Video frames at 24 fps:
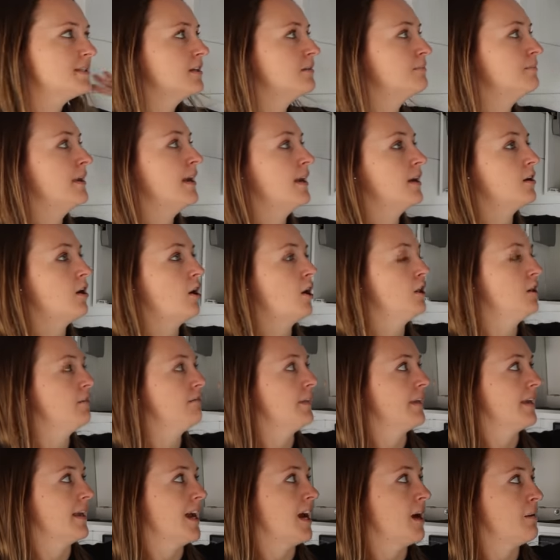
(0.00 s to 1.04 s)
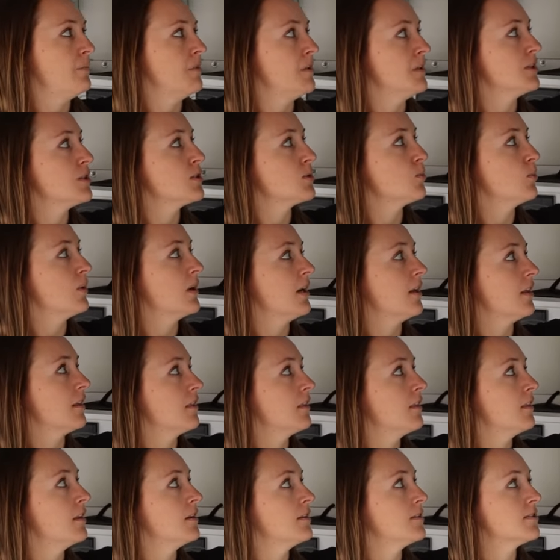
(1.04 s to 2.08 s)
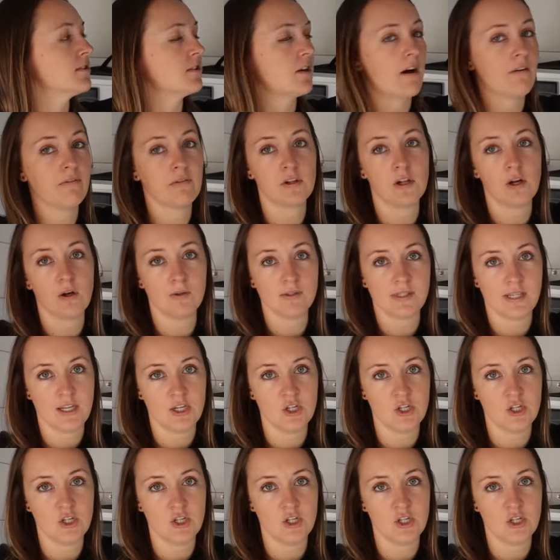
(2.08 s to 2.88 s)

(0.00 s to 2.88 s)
did make all of the cabinets with soft close